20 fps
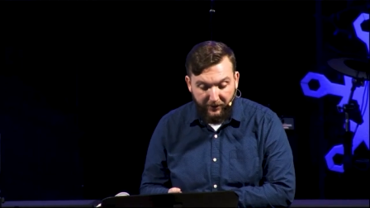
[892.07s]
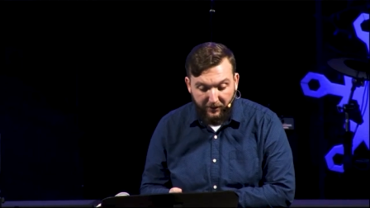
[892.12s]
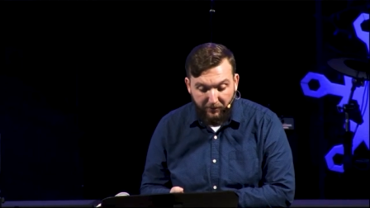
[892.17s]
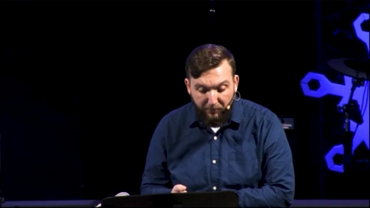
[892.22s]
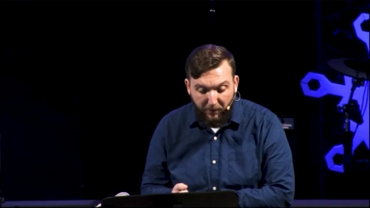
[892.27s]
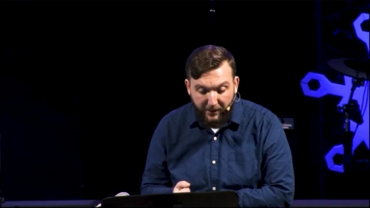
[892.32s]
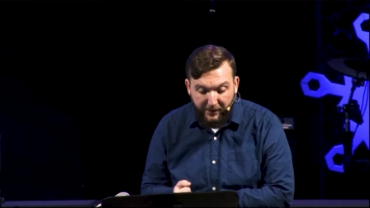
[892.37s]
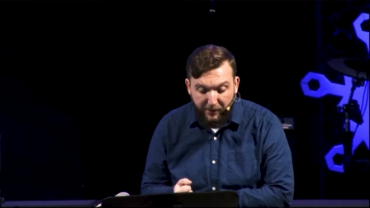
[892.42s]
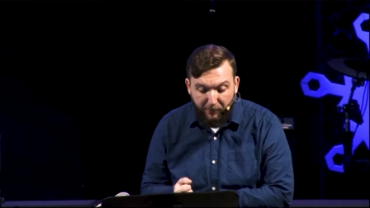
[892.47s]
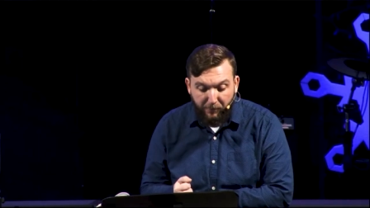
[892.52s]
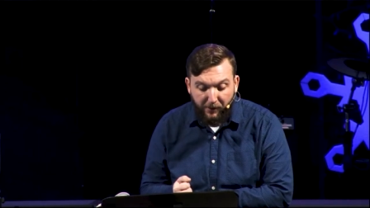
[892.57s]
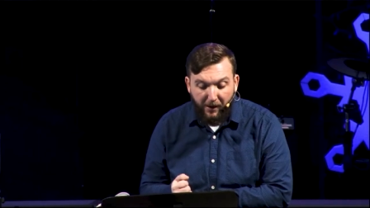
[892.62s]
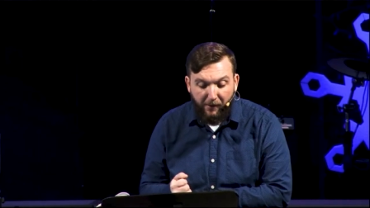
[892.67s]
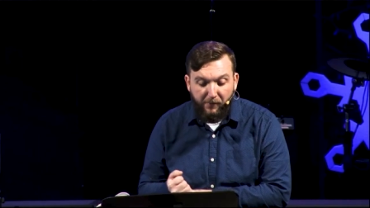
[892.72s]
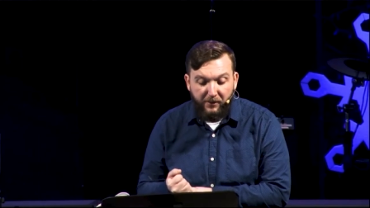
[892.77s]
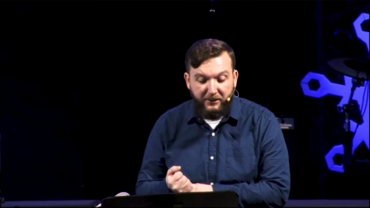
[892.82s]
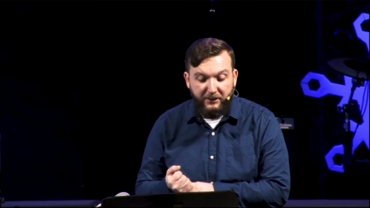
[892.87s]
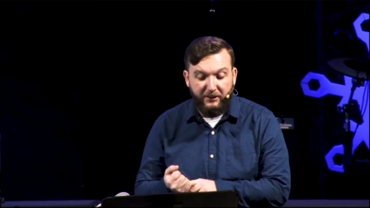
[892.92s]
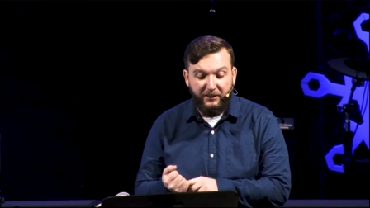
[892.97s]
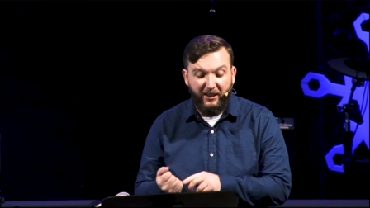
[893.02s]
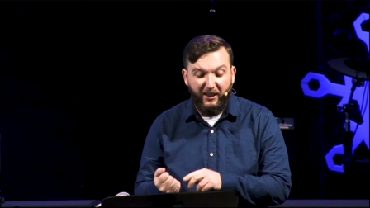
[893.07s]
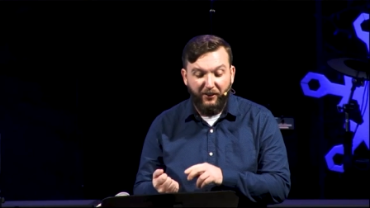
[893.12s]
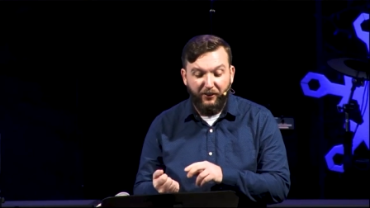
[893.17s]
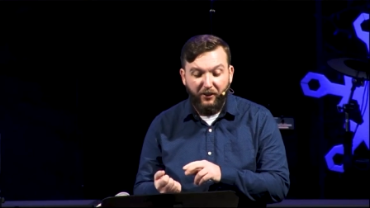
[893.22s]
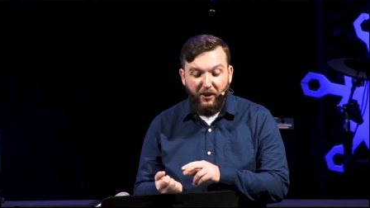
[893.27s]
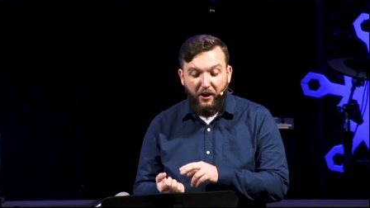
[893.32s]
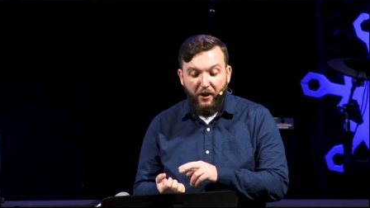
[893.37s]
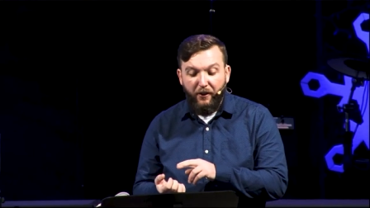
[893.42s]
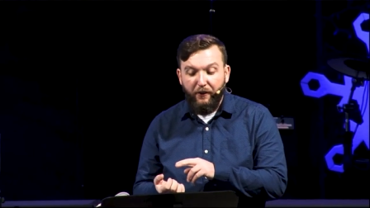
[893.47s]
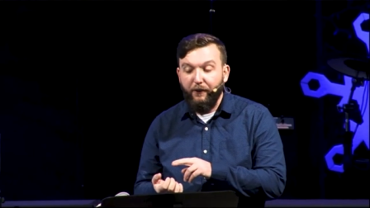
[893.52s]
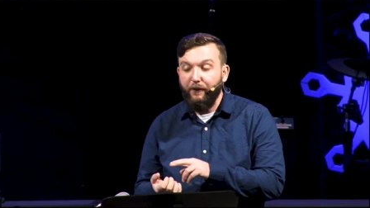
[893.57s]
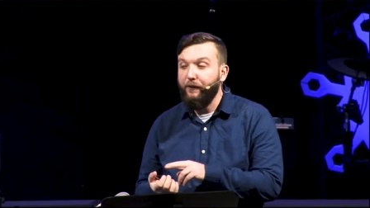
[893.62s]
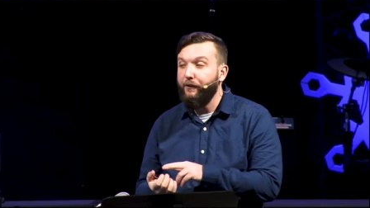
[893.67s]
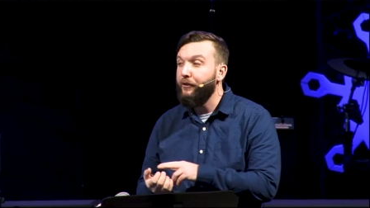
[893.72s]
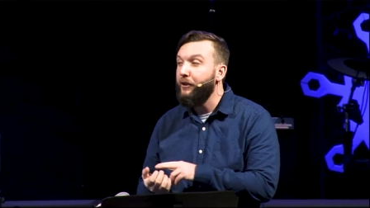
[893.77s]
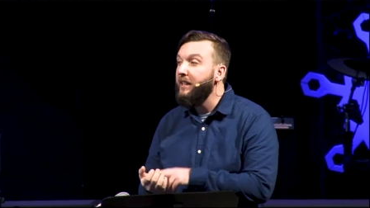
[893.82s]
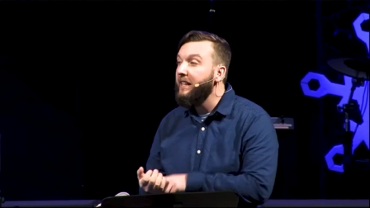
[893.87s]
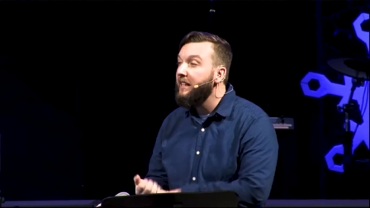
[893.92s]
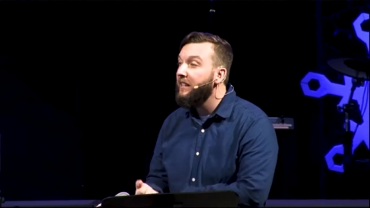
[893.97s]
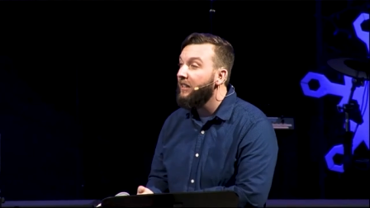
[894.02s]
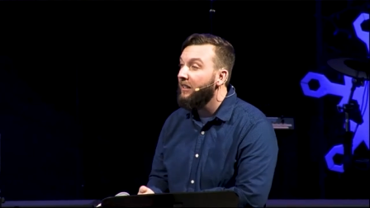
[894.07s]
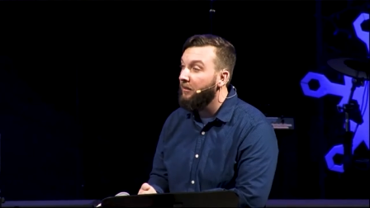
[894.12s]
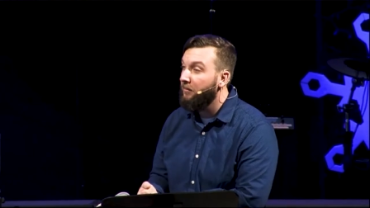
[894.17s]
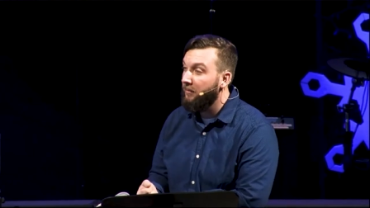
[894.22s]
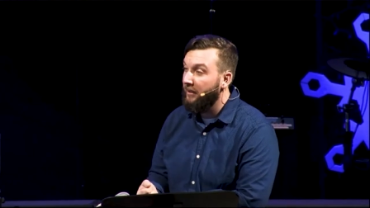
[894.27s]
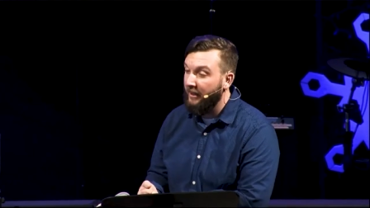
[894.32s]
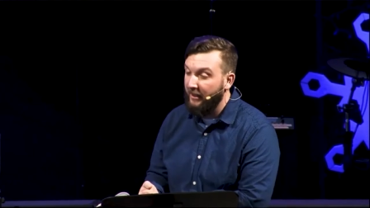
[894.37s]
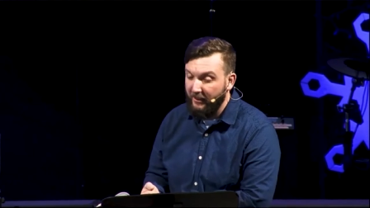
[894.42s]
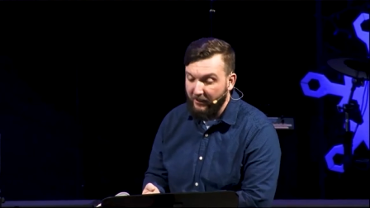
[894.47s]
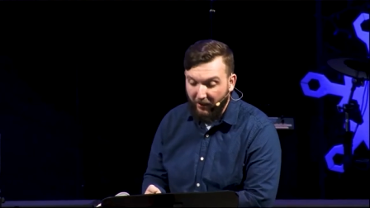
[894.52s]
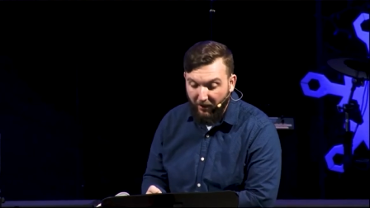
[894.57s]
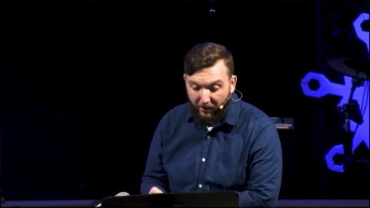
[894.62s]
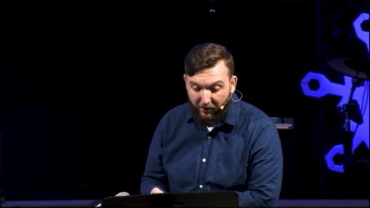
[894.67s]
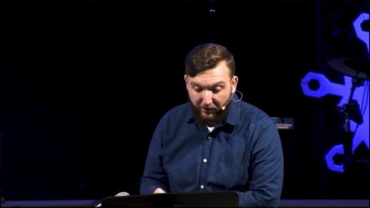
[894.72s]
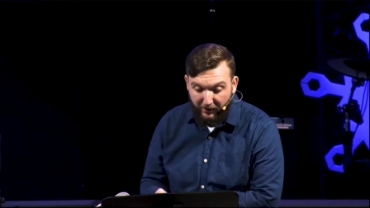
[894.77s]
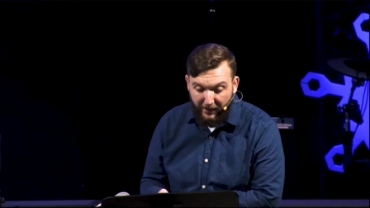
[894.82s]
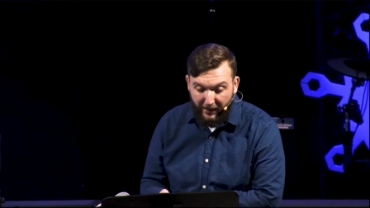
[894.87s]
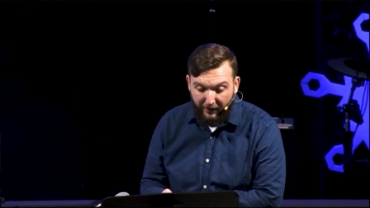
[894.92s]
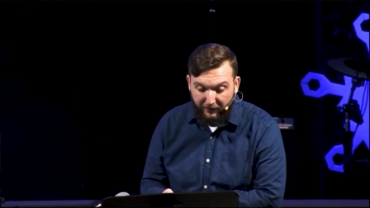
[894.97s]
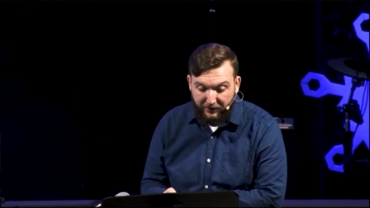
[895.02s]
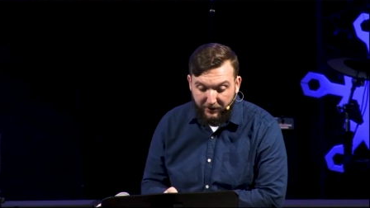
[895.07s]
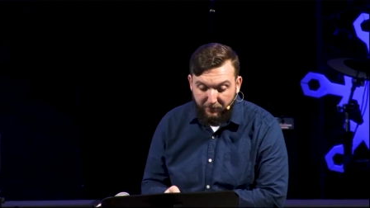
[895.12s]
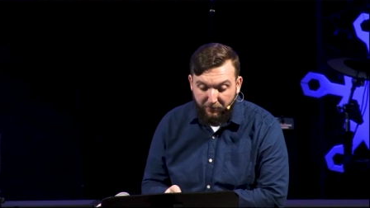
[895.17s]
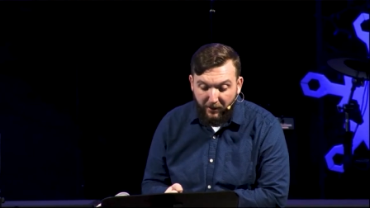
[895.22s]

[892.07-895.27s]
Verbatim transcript: And money promises us freedom in our lives.